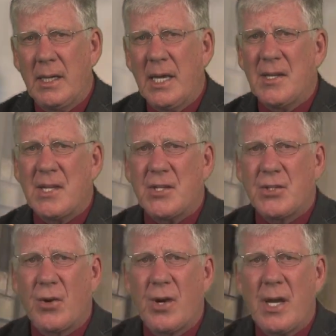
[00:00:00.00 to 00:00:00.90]
it is a
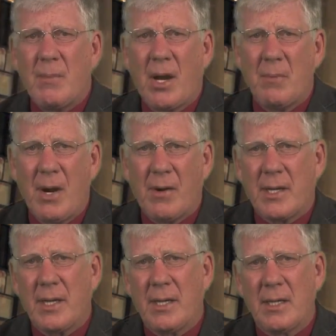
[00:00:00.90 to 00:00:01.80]
story about
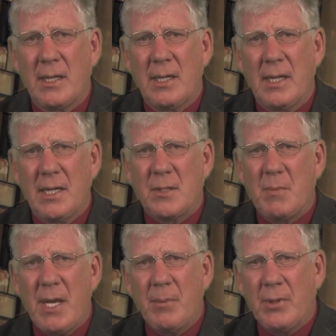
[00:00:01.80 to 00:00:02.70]
America, its
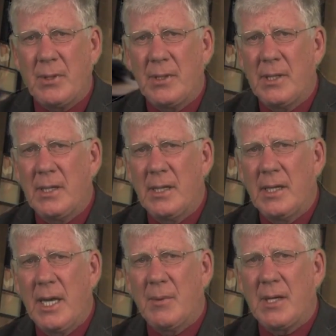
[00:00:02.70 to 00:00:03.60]
people,
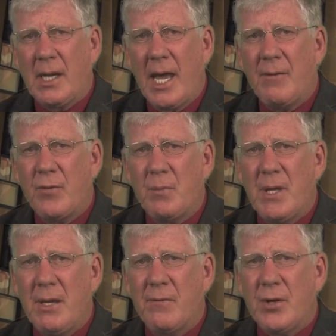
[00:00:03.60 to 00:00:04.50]
and what life would
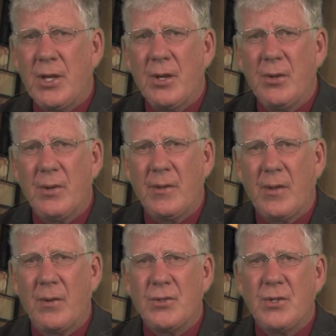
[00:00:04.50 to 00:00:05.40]
be for you and
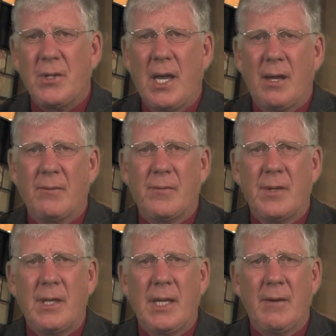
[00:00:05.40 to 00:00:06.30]
those you love
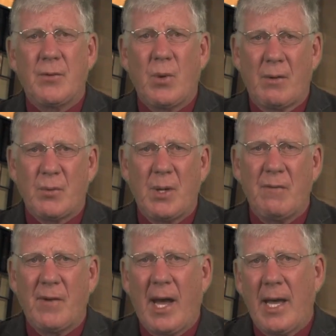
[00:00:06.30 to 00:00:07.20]
if
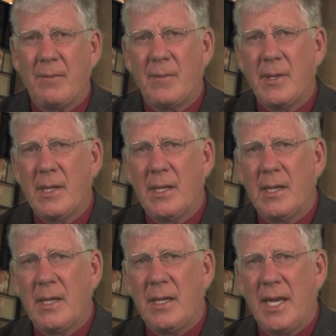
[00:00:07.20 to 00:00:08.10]
12/25,
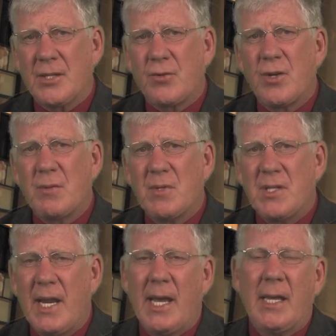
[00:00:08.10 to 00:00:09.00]
yes, Christmas
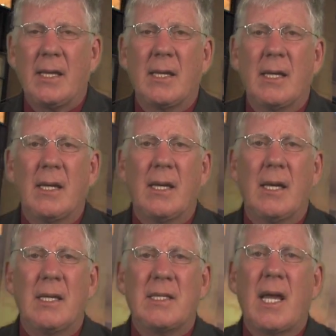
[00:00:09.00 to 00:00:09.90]
Day,
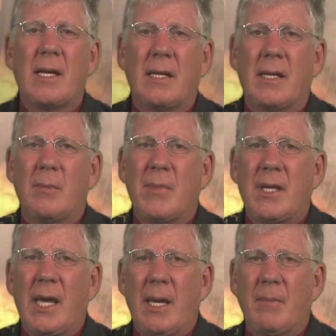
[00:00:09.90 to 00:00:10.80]
suddenly
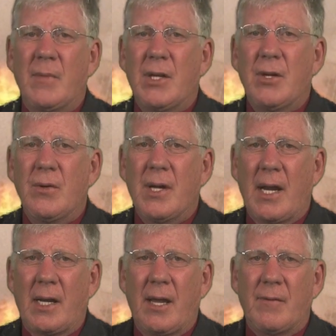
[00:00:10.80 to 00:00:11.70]
became the new
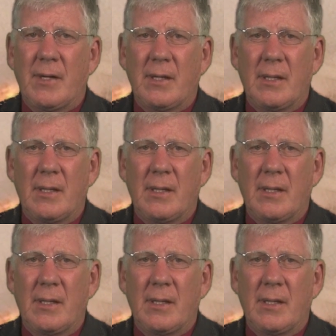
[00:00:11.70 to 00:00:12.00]
9/11.